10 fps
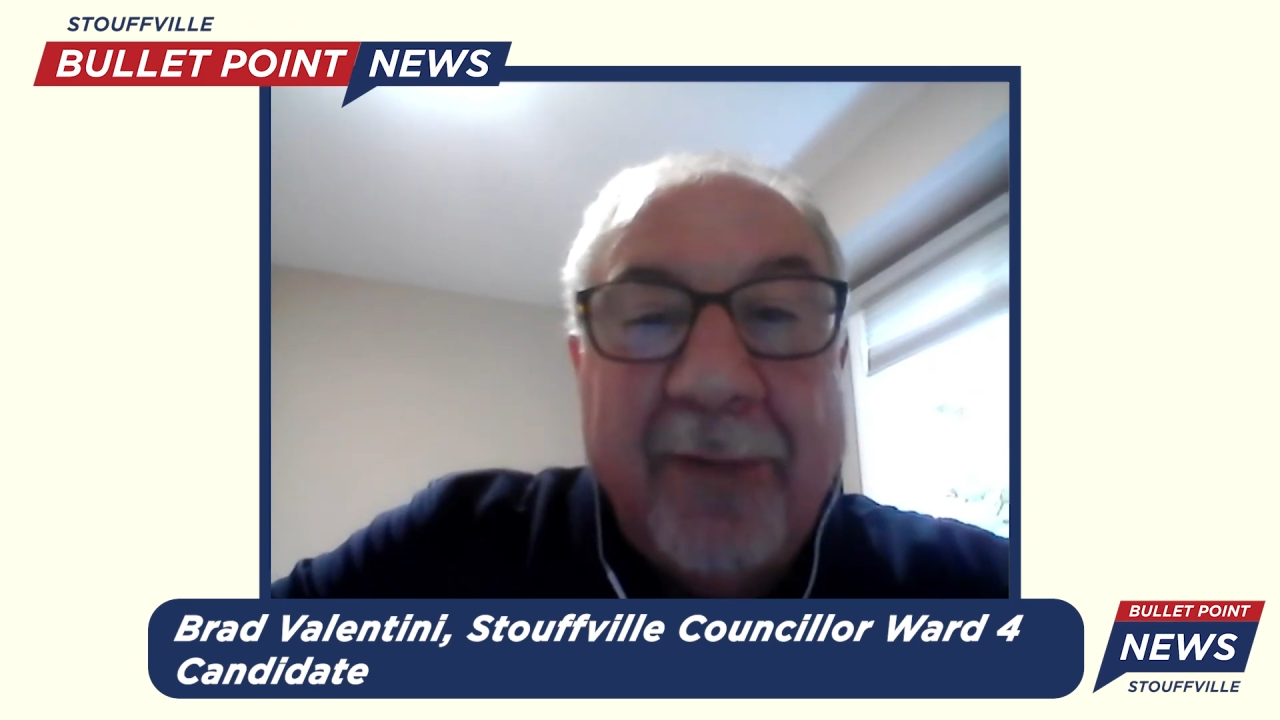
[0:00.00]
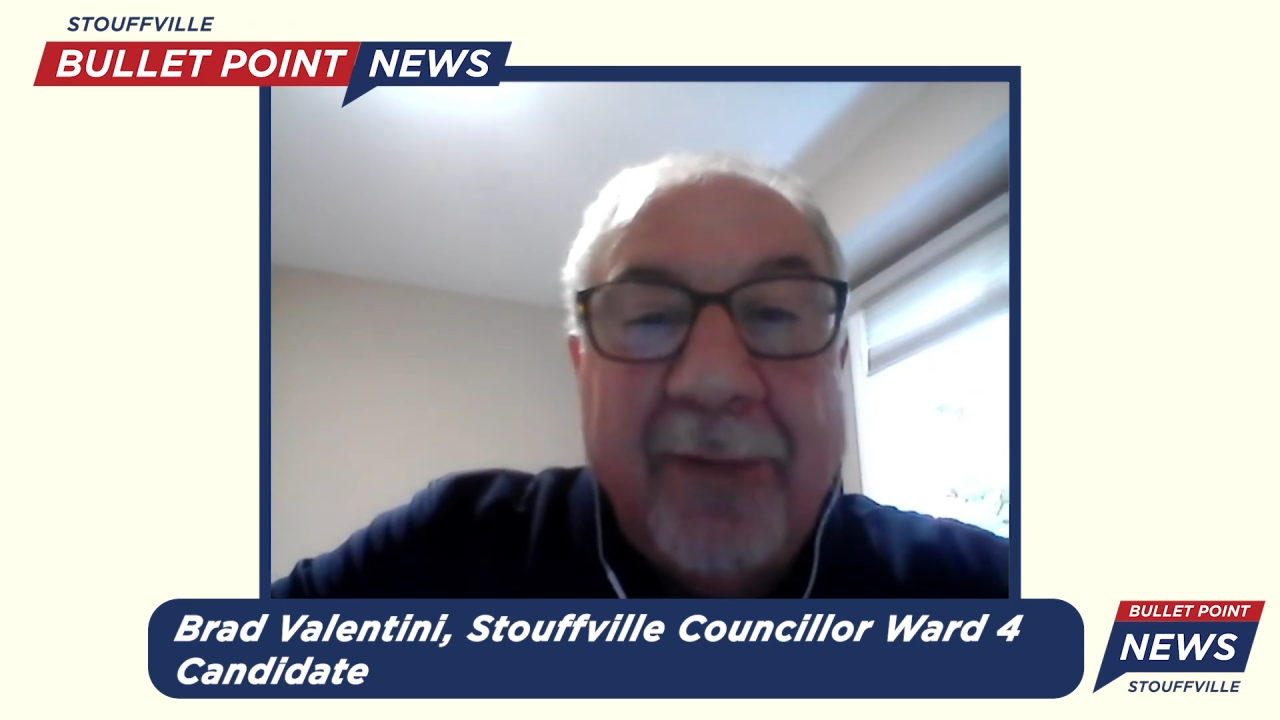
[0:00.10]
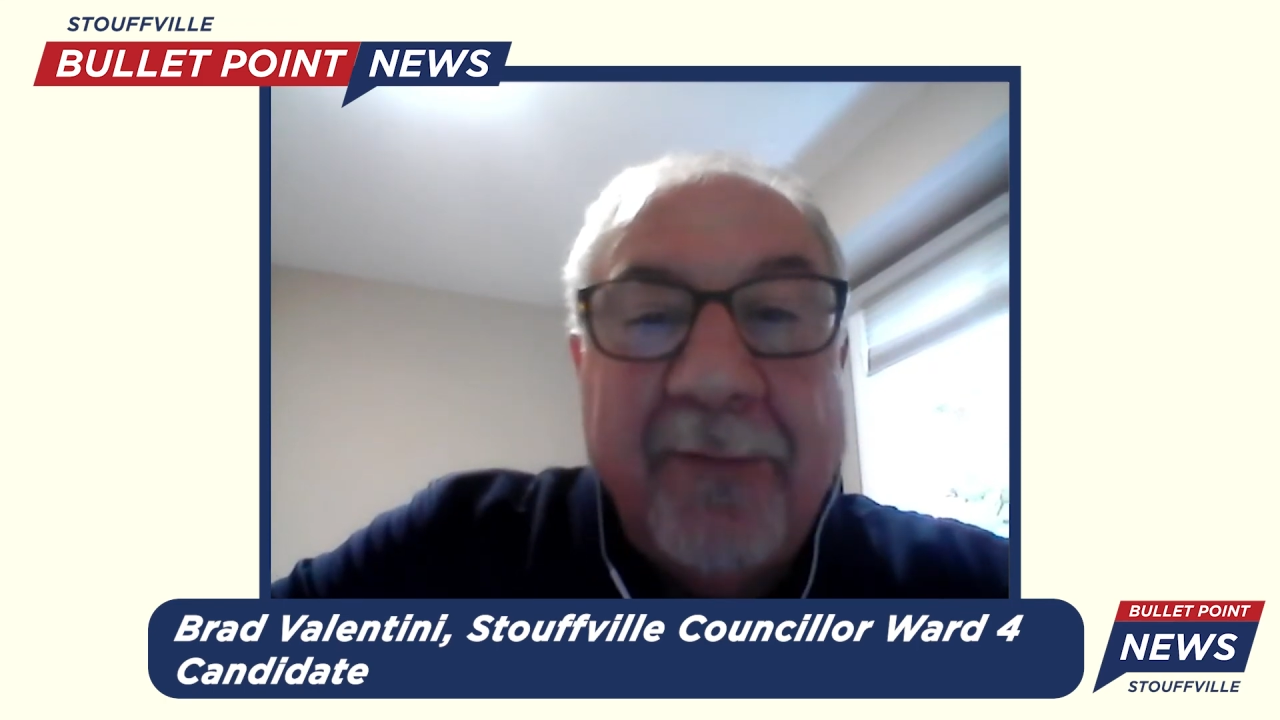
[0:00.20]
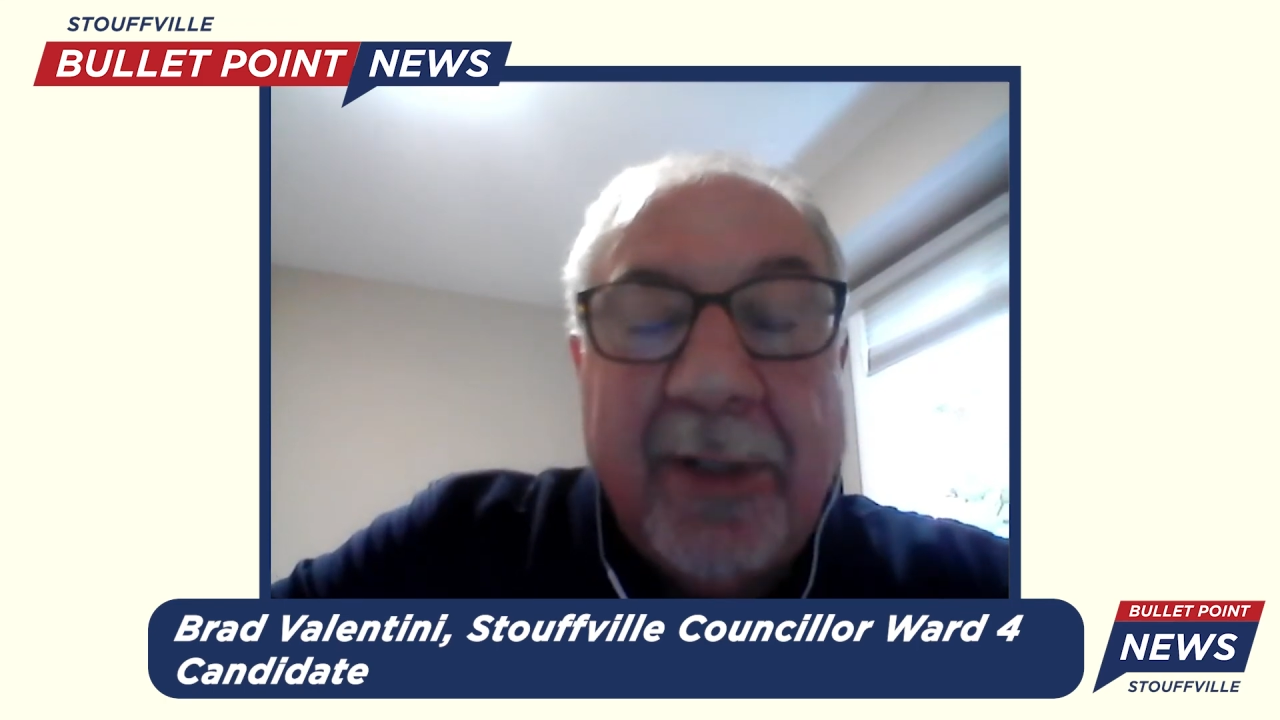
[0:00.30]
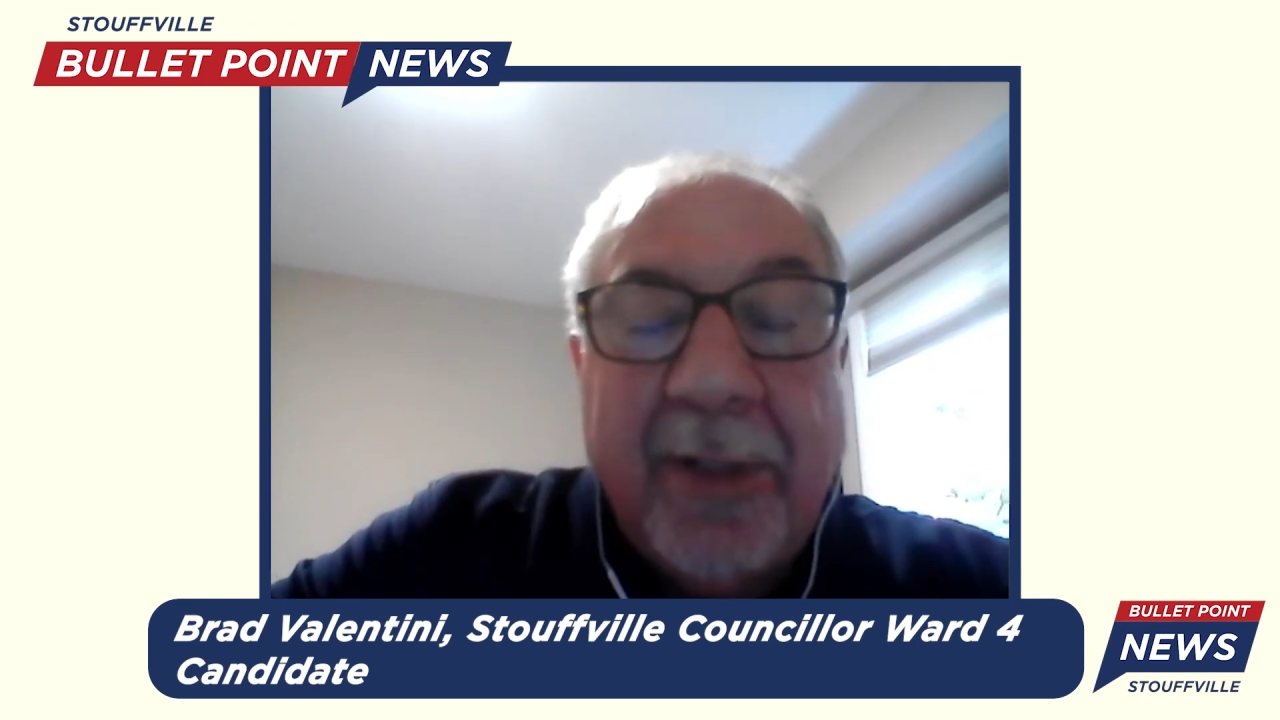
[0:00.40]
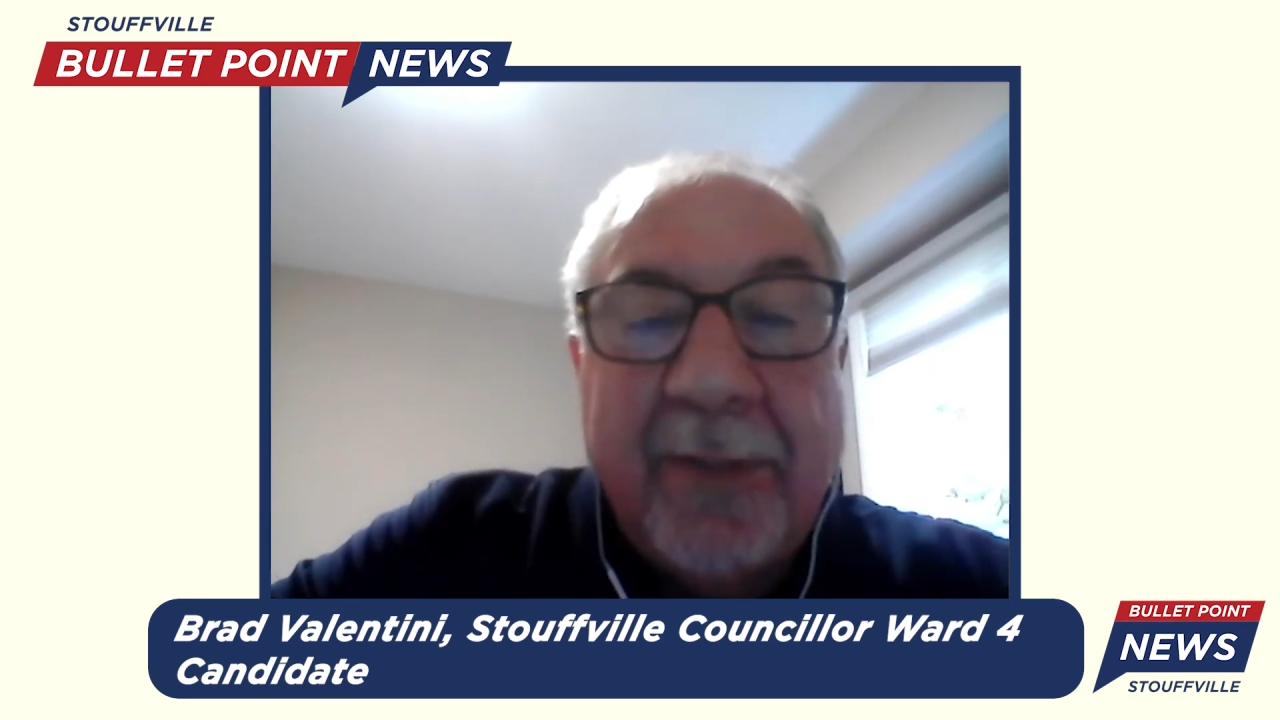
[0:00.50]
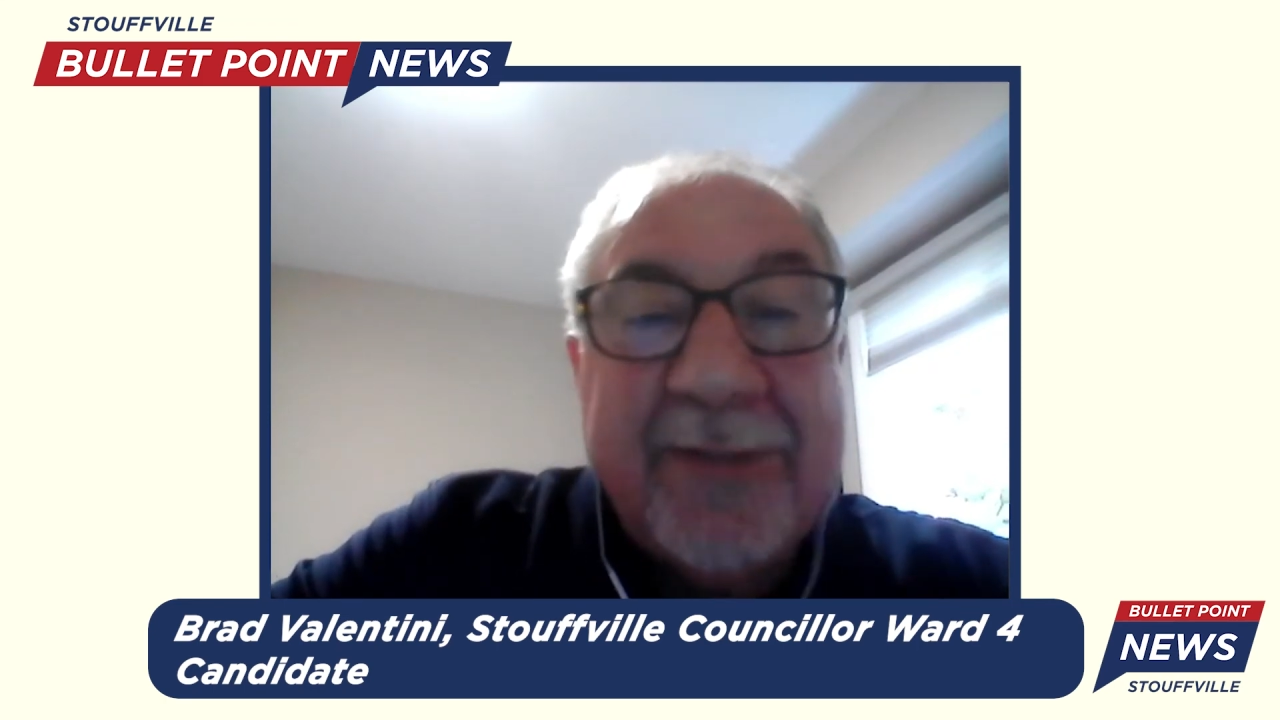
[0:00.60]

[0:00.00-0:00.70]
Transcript: of